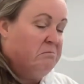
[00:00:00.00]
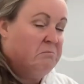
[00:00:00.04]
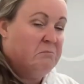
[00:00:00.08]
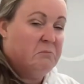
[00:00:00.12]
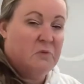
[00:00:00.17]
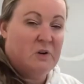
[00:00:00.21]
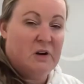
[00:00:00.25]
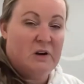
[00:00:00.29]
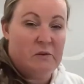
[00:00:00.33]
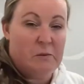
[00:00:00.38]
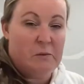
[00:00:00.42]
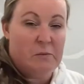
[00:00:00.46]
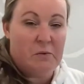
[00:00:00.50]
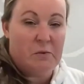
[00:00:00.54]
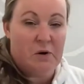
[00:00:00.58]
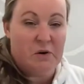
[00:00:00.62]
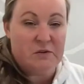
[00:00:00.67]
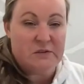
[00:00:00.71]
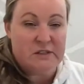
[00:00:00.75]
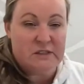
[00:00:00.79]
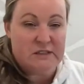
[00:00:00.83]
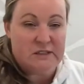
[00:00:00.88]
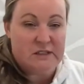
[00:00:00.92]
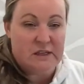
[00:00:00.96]
whatever
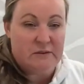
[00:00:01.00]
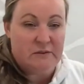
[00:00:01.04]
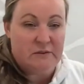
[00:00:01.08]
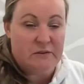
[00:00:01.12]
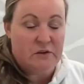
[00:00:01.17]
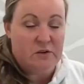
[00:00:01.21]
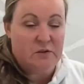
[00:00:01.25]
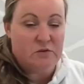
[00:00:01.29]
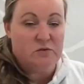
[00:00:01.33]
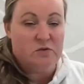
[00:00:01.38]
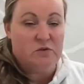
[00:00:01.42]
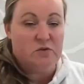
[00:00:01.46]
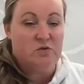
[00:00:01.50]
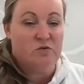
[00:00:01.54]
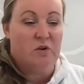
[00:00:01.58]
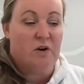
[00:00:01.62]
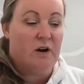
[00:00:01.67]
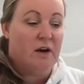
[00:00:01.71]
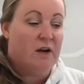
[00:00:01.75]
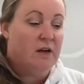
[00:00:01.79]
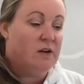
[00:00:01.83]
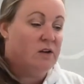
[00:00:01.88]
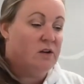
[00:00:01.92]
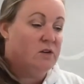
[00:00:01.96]
process they've used to
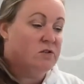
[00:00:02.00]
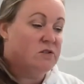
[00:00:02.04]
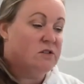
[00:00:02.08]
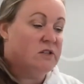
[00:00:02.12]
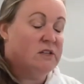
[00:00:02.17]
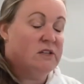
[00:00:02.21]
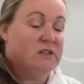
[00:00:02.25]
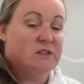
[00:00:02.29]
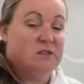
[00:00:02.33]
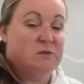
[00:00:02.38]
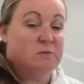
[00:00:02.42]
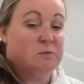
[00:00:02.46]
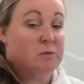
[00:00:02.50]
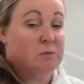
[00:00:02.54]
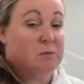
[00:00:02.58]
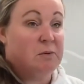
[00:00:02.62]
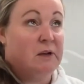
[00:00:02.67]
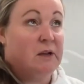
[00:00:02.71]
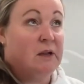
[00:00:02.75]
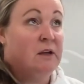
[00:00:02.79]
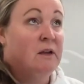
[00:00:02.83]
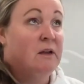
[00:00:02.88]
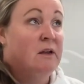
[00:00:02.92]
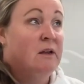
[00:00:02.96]
dry it, usually just
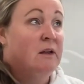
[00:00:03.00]
probably